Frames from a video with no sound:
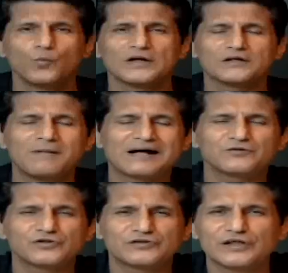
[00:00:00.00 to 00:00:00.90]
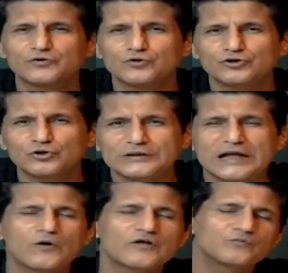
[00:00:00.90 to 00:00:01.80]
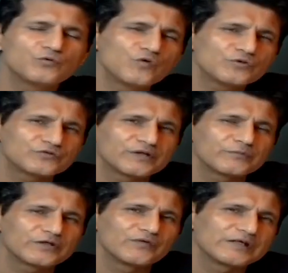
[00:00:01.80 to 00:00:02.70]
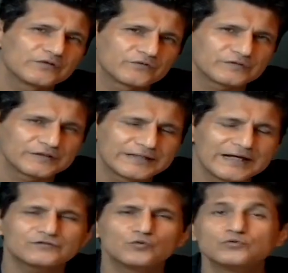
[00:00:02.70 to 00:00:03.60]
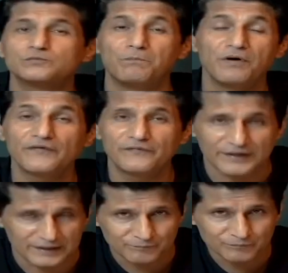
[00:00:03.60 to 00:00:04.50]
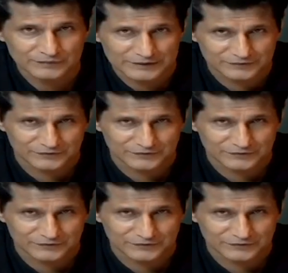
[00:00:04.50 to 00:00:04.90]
Welcome back to the Cell Guru Show. And now let's move on to something very interesting. Guess whose birthday it